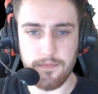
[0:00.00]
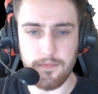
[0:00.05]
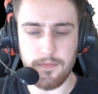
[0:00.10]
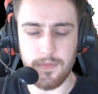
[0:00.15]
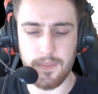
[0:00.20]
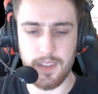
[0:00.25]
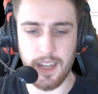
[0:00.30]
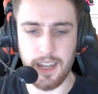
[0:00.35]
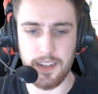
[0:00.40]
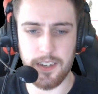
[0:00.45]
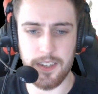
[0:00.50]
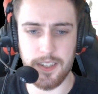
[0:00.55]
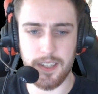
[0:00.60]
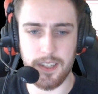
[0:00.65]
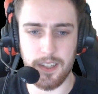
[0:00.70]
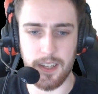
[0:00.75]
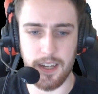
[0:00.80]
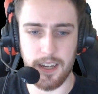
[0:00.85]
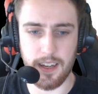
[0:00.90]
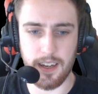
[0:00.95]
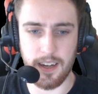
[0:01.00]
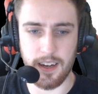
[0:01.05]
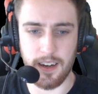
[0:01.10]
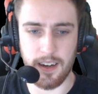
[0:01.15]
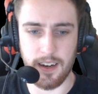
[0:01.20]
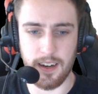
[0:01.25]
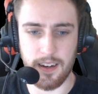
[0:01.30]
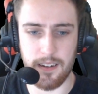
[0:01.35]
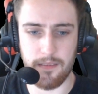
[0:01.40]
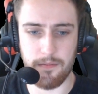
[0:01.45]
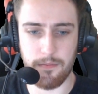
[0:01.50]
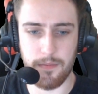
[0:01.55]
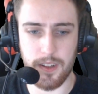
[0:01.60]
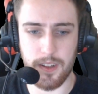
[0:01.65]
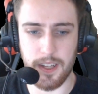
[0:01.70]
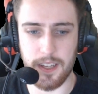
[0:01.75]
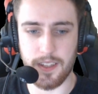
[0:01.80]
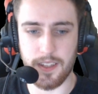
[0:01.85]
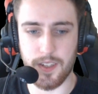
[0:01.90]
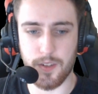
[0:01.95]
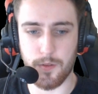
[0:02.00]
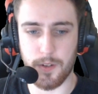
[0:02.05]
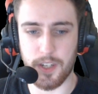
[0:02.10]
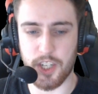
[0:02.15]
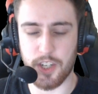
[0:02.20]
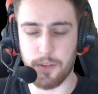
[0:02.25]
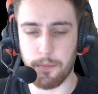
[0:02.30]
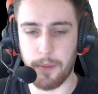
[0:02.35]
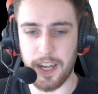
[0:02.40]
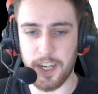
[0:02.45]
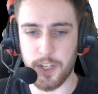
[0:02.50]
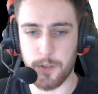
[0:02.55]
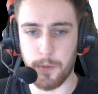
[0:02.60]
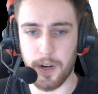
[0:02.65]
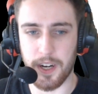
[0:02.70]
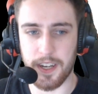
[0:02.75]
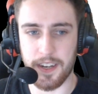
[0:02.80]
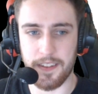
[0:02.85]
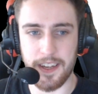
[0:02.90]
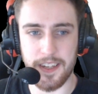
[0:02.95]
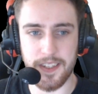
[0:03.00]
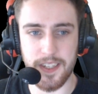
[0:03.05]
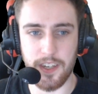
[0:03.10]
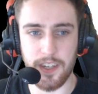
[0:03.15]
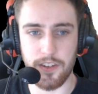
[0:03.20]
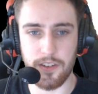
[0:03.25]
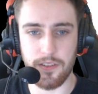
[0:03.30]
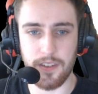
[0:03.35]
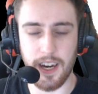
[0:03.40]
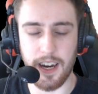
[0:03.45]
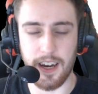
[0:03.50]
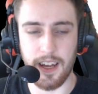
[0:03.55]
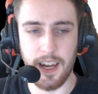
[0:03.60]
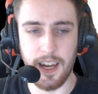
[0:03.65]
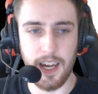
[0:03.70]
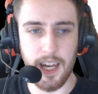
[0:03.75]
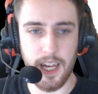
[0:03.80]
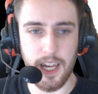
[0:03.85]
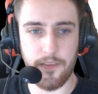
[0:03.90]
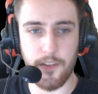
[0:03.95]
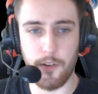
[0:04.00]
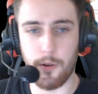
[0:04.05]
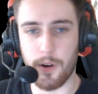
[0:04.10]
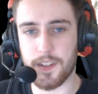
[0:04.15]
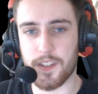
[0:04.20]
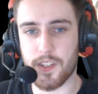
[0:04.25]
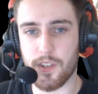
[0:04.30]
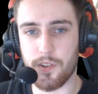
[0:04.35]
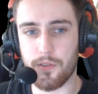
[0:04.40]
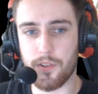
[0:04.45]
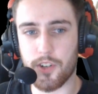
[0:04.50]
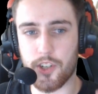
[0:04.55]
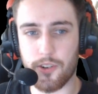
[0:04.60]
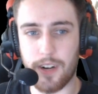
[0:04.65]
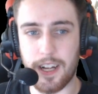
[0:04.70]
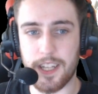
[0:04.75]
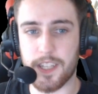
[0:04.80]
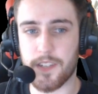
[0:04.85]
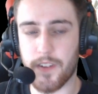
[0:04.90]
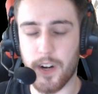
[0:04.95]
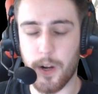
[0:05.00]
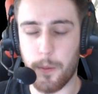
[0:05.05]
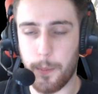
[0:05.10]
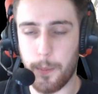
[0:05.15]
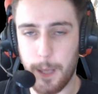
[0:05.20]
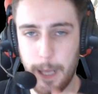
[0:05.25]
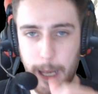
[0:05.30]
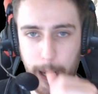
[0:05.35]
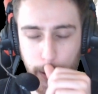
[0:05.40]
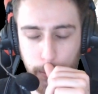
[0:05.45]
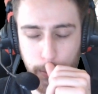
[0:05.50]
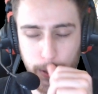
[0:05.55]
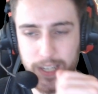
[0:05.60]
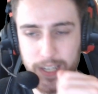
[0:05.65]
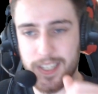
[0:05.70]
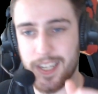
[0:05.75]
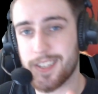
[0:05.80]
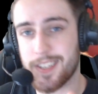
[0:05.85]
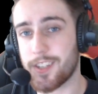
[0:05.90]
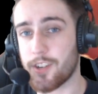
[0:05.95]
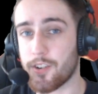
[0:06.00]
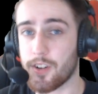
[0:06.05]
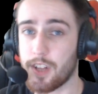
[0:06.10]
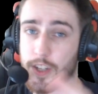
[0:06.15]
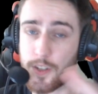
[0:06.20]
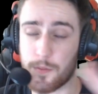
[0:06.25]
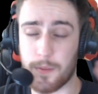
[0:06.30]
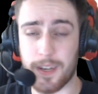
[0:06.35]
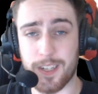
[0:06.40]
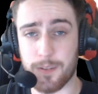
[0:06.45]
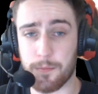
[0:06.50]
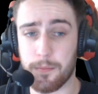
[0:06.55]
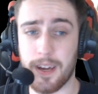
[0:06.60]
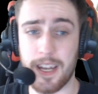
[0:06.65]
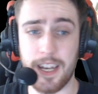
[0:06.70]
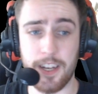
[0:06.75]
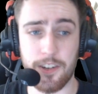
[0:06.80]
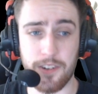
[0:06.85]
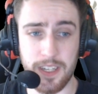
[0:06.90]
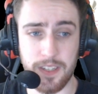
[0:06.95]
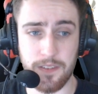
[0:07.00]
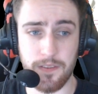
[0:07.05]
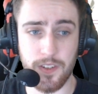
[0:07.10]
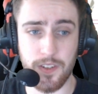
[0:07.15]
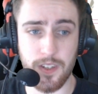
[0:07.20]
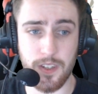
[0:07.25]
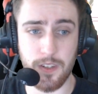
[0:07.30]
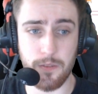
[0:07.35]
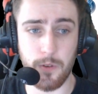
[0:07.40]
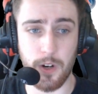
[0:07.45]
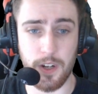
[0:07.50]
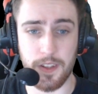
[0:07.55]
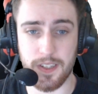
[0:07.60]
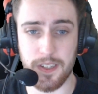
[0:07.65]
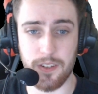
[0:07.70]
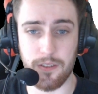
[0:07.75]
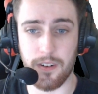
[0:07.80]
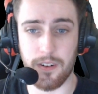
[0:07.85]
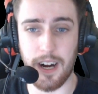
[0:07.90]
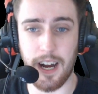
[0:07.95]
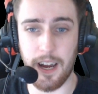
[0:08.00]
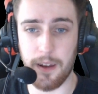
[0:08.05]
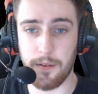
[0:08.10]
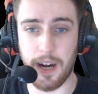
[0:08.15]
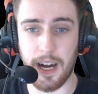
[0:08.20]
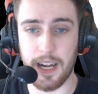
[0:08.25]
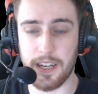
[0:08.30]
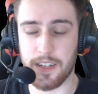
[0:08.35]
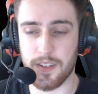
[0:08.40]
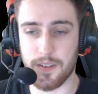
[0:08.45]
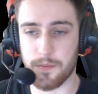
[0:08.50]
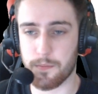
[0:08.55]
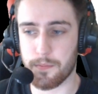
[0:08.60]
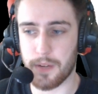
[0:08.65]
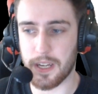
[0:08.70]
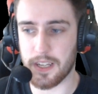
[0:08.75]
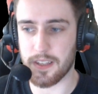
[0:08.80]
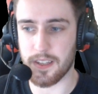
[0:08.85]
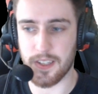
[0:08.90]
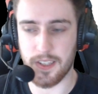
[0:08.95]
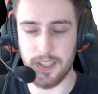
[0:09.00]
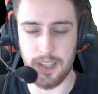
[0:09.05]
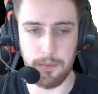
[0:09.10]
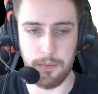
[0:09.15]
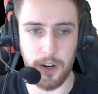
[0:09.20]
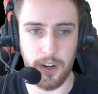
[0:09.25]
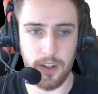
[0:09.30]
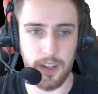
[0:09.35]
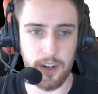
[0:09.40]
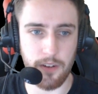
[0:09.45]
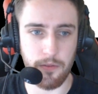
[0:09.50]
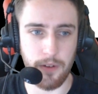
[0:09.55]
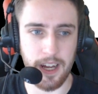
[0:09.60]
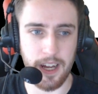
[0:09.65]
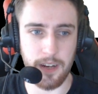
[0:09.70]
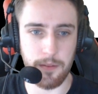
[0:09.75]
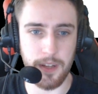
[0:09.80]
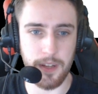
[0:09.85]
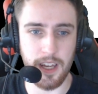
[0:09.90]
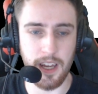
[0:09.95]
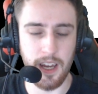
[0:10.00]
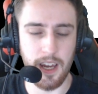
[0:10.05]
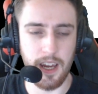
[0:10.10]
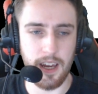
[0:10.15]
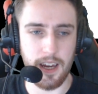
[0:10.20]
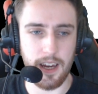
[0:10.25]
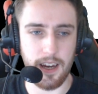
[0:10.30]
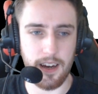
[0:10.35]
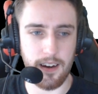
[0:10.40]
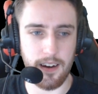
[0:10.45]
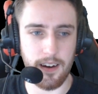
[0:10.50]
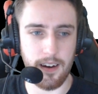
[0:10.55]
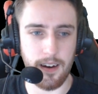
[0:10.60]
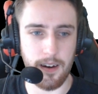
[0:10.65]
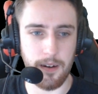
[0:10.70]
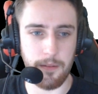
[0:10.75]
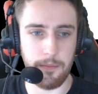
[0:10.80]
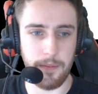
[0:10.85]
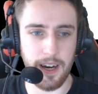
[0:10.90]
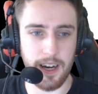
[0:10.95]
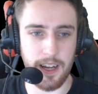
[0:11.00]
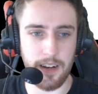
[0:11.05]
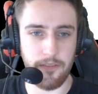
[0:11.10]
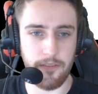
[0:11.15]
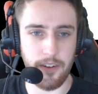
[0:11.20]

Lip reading: then you just click the switch to bench button, and that's how you do that. If you want to transfer a player, preseason you're allowed to make as many transfers as you want. So I just picked this team earlier randomly, and if I